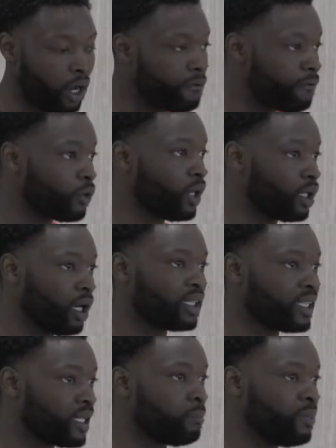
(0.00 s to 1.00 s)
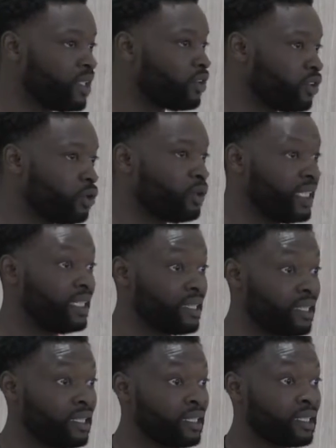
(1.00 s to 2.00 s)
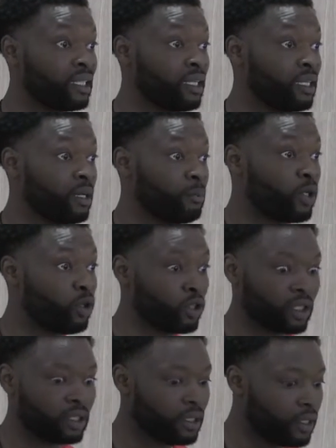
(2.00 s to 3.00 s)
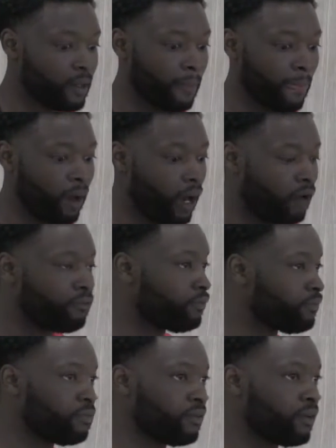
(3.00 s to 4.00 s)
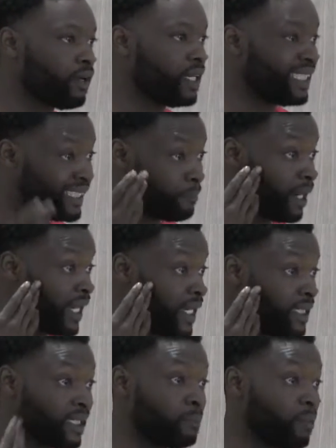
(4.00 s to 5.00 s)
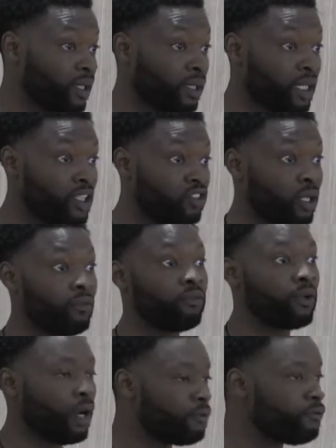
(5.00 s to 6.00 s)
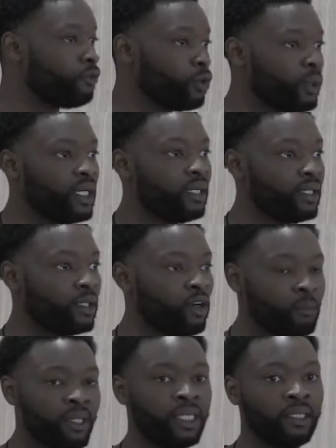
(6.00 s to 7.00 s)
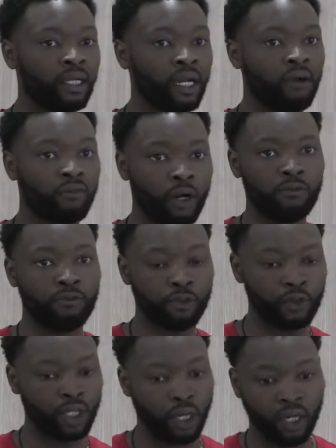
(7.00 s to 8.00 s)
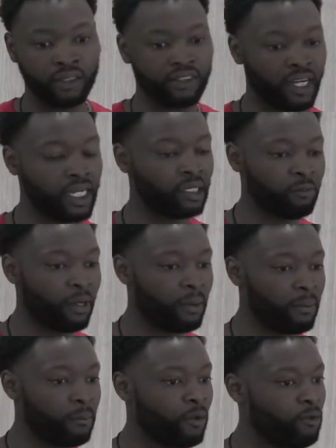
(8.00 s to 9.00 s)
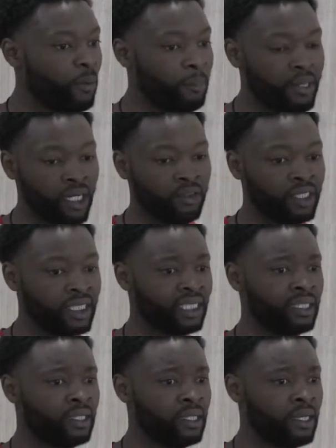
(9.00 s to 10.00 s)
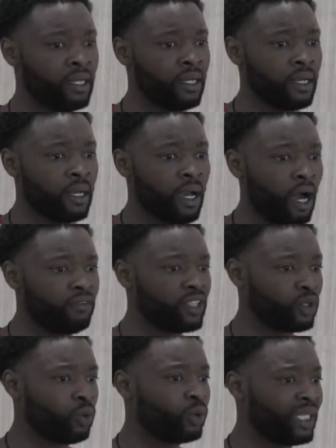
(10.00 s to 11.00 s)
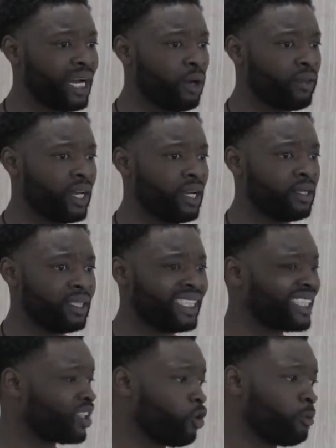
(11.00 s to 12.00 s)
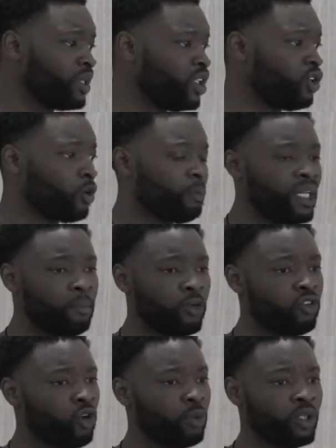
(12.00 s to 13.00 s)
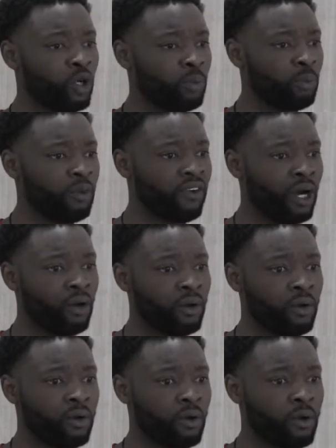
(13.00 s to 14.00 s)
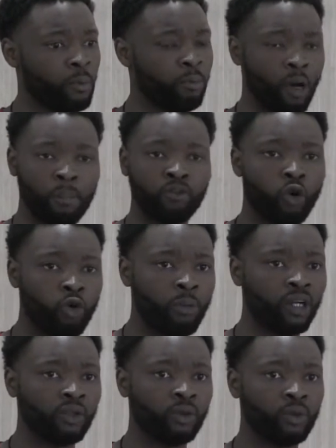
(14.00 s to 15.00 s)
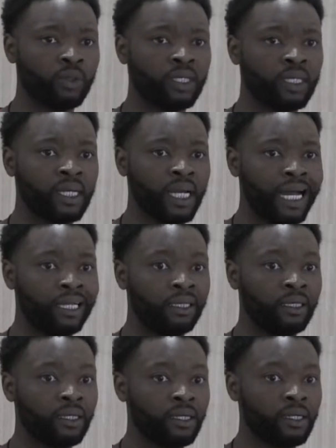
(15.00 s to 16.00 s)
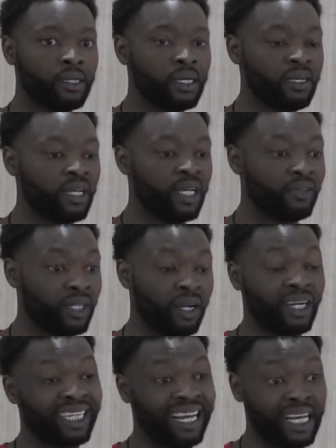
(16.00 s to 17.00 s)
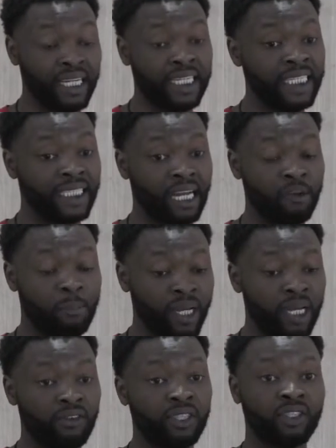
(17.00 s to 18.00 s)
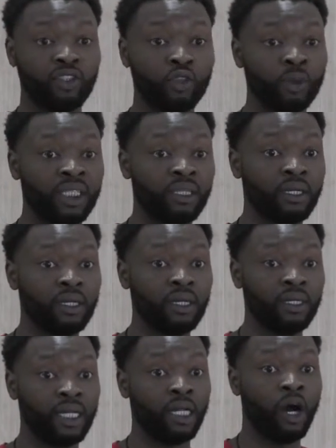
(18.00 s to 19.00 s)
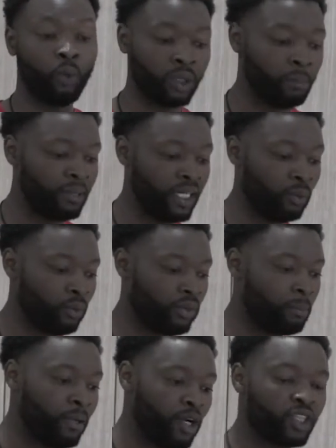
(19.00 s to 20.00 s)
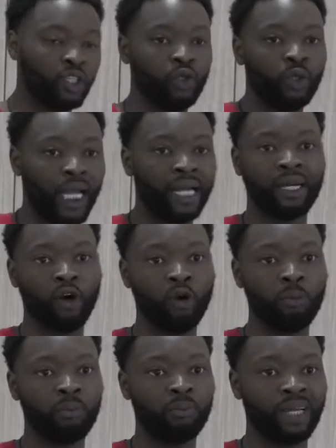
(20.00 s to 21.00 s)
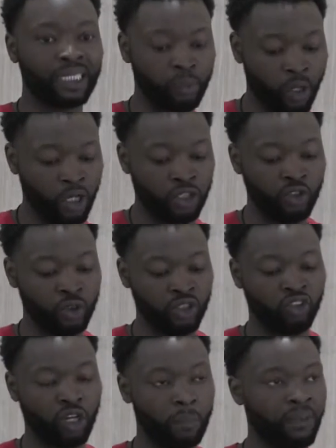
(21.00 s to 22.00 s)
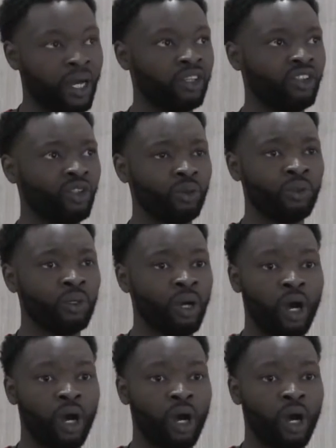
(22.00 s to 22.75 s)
I feel like God sent me to do these things because it's in my head, it's in my knowledge, and I've gone through it, you know what I mean? Like, I've gone through the hard times with my parents, and I've saw now that there's so many young people growing up without proper role models, and if they're not going to at least have a parent to do it, then I want to be the person who can help. That's why I do the job that I do.